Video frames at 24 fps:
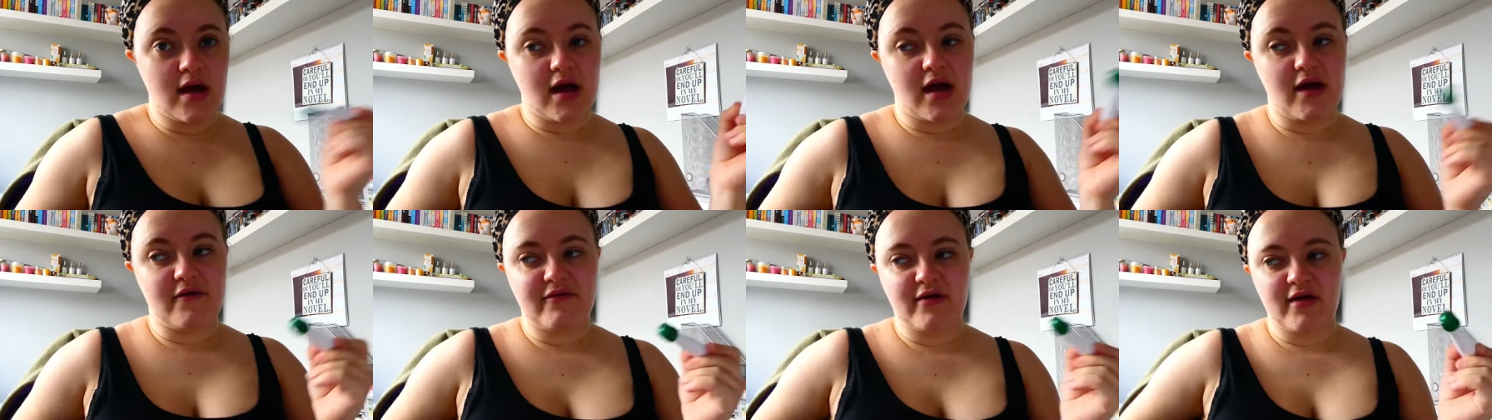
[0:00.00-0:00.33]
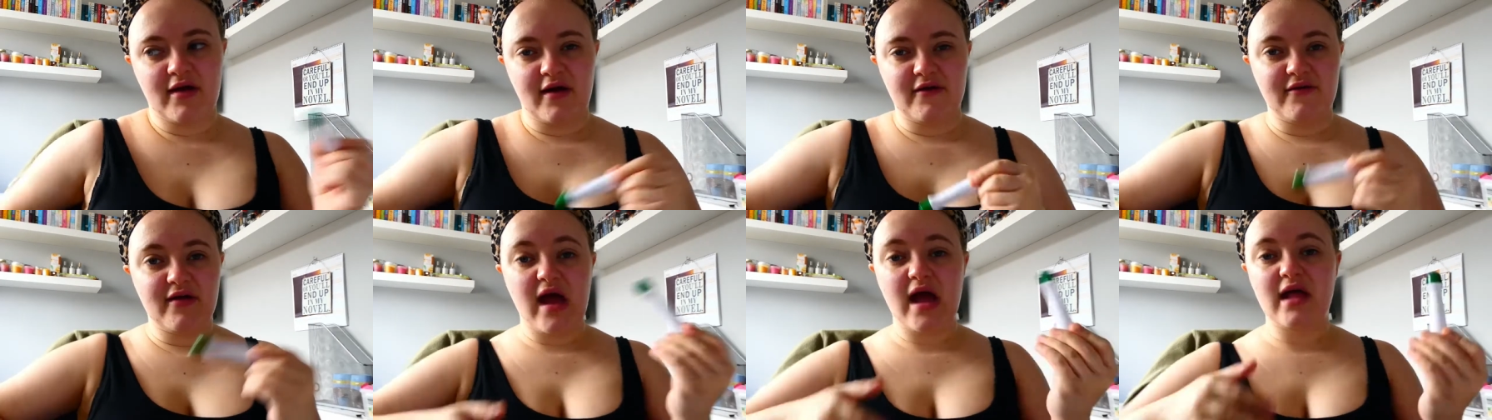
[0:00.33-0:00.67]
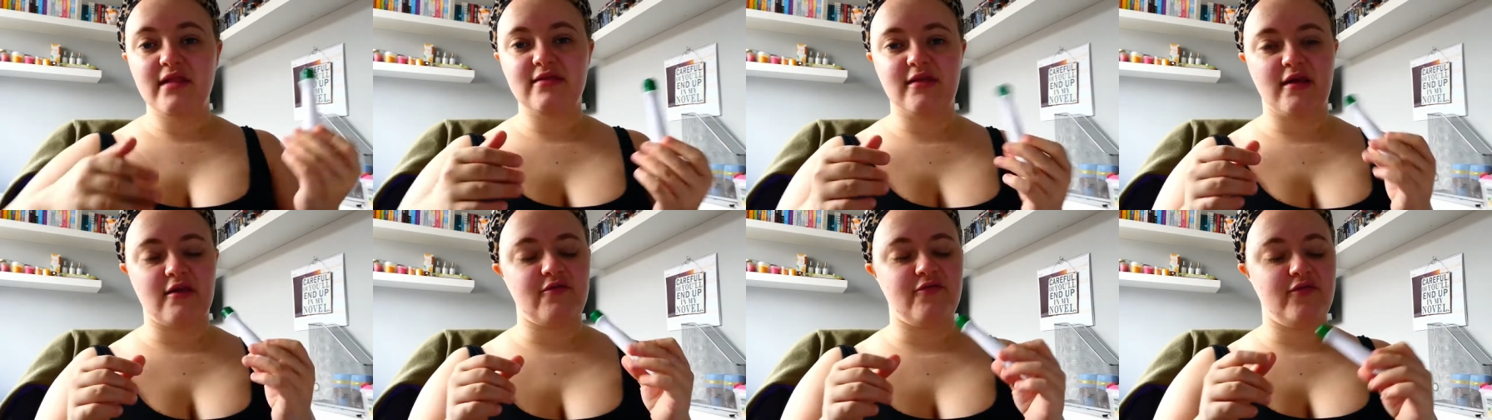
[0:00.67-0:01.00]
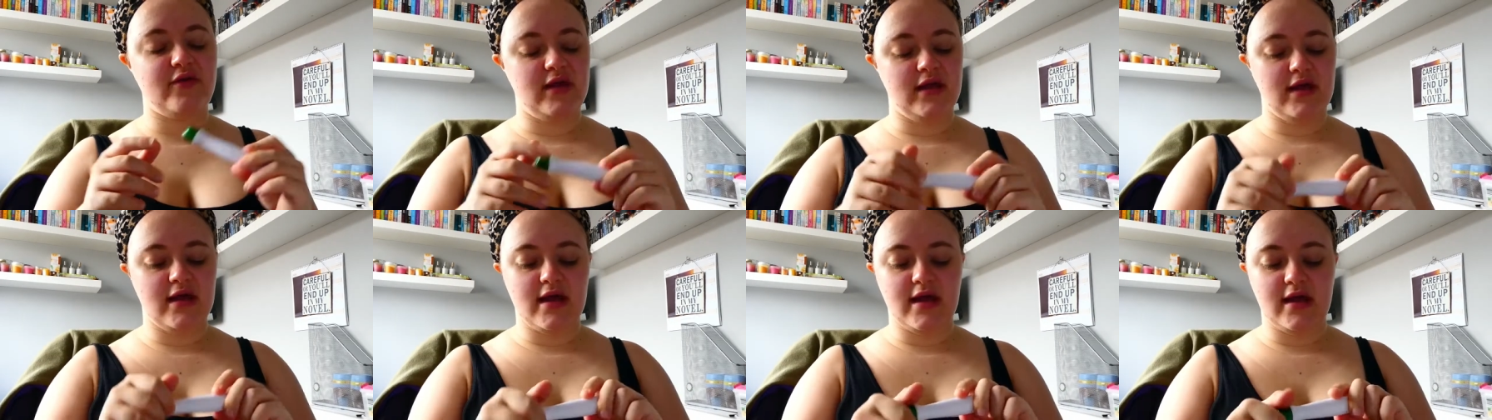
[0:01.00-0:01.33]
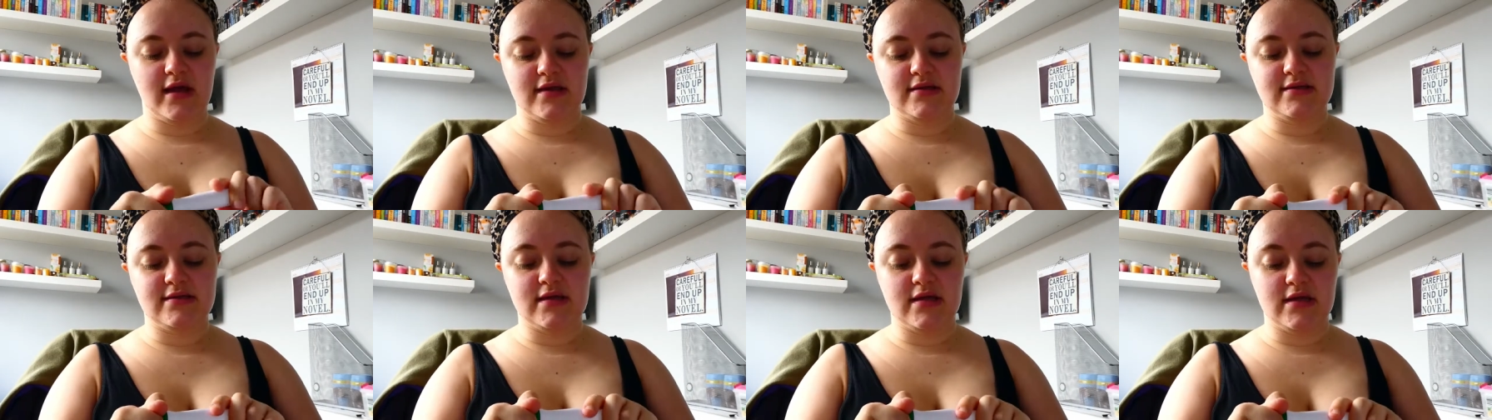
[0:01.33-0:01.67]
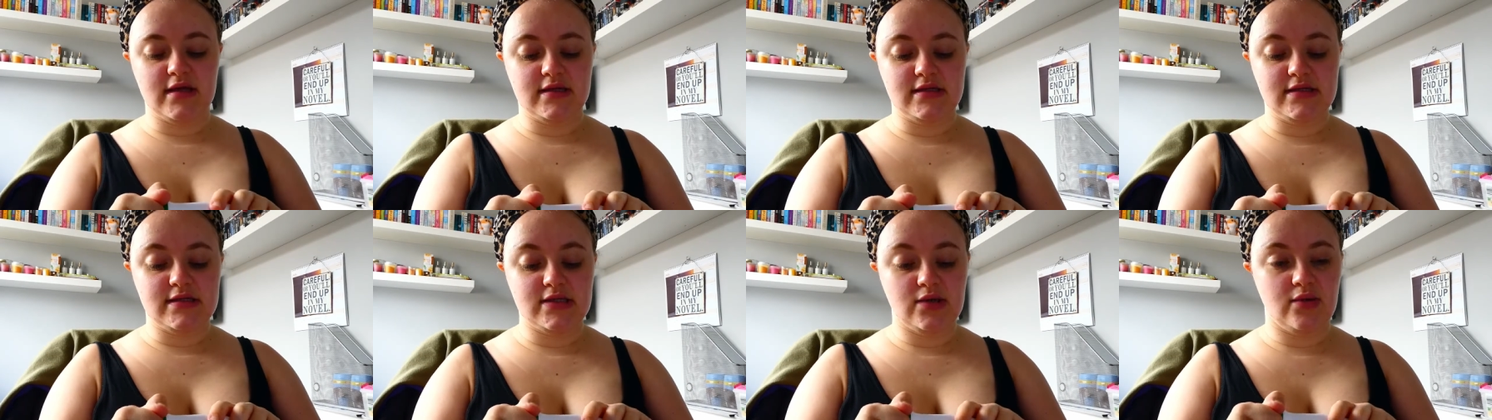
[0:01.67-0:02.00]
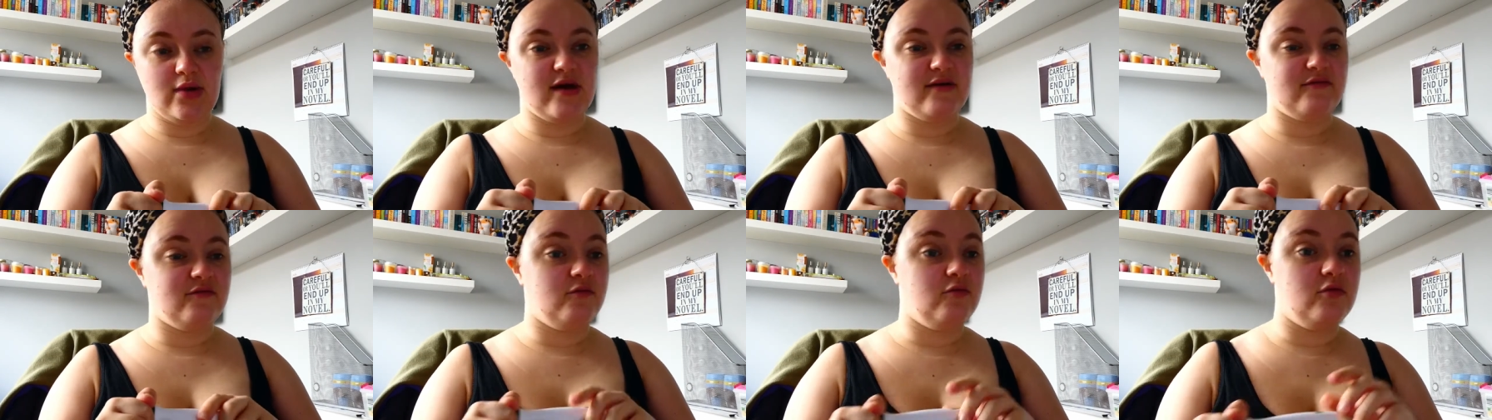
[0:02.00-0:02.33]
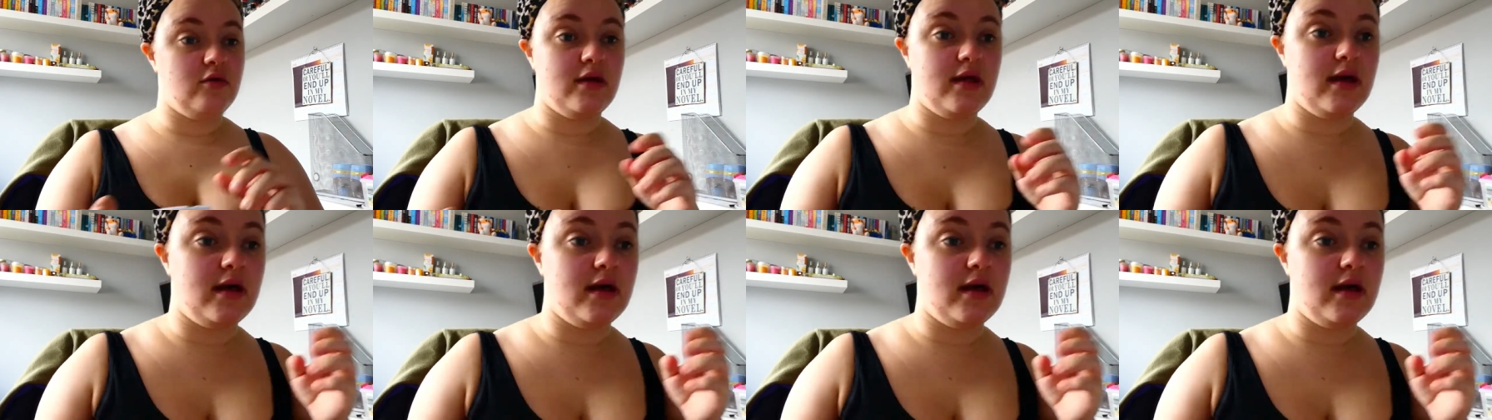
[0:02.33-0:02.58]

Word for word: I've, I've had this for years and I still haven't run